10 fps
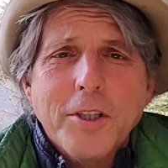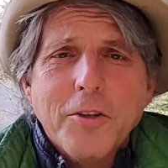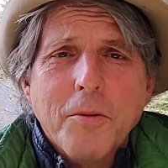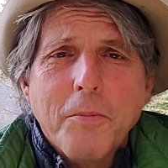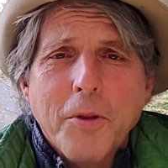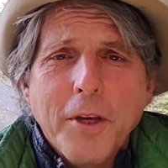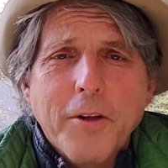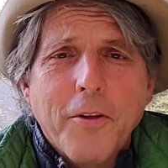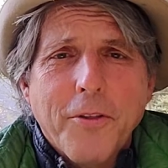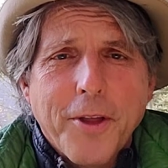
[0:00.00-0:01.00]
a
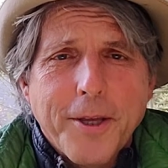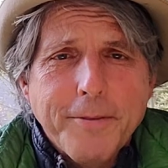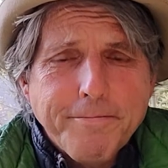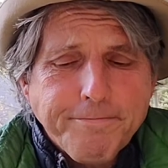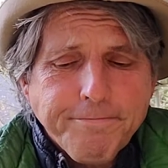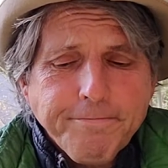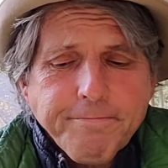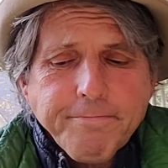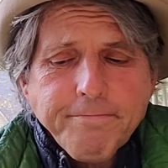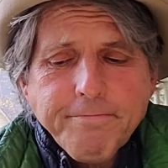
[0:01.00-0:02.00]
political thing,
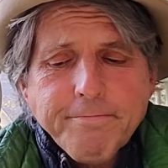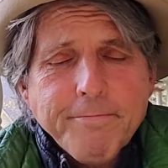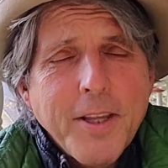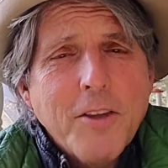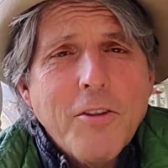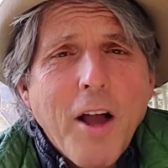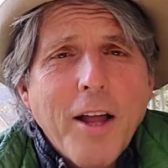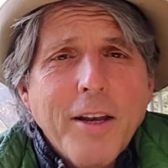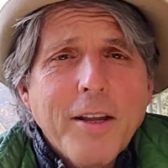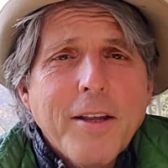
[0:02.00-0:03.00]
is not
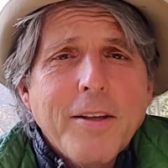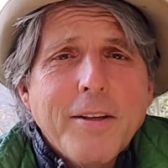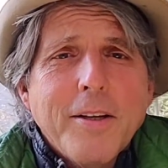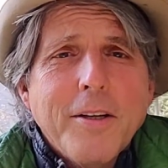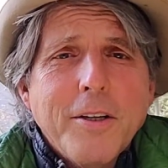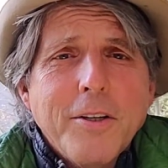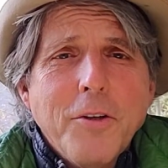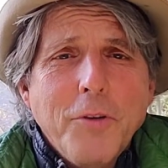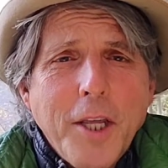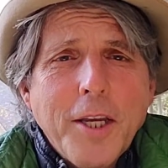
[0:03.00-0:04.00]

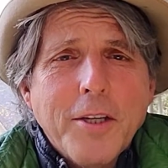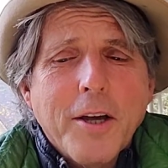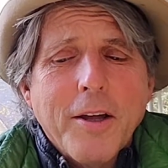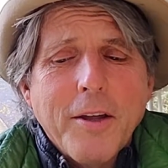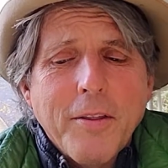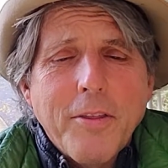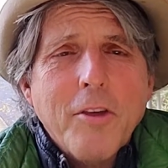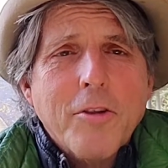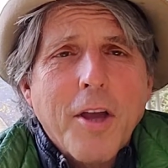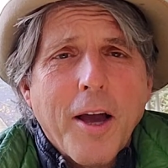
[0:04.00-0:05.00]
unique to
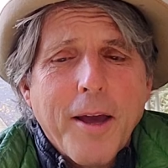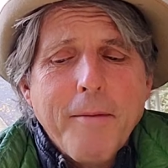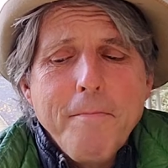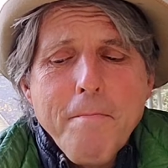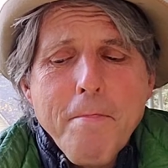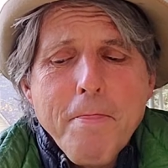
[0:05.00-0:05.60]
this time.